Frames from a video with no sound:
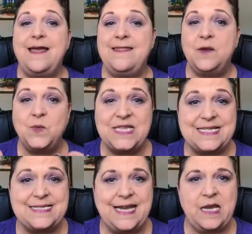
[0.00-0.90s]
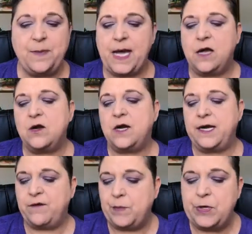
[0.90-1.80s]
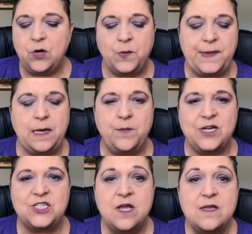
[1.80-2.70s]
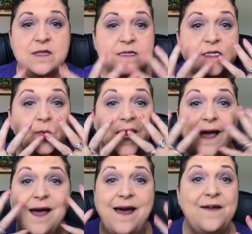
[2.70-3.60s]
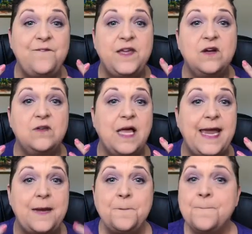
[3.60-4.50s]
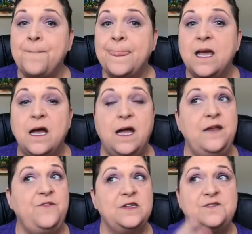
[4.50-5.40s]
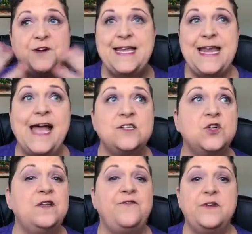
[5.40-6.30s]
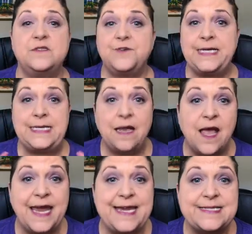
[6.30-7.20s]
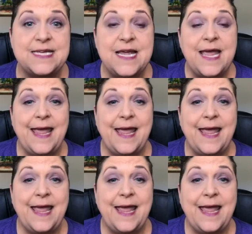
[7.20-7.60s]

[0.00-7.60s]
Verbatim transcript: and then with the setting powder, and I'll put it on with that brush, this is when I feel like uh, it feels very natural, it feels very light,